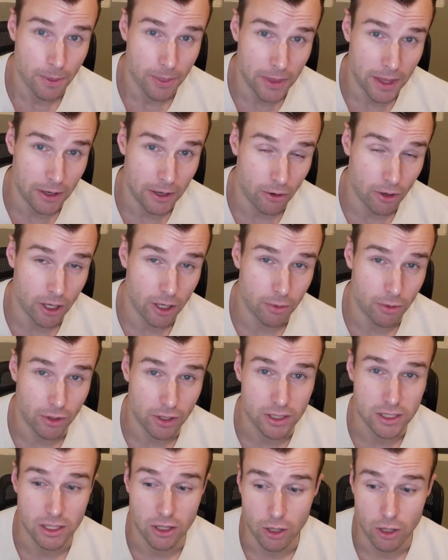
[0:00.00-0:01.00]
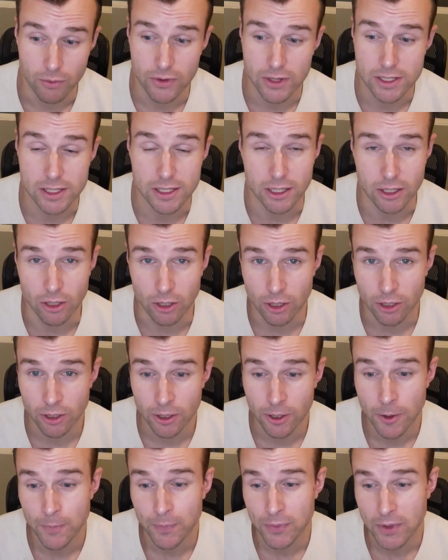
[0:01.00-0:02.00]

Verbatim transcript: That order book is now obviously gone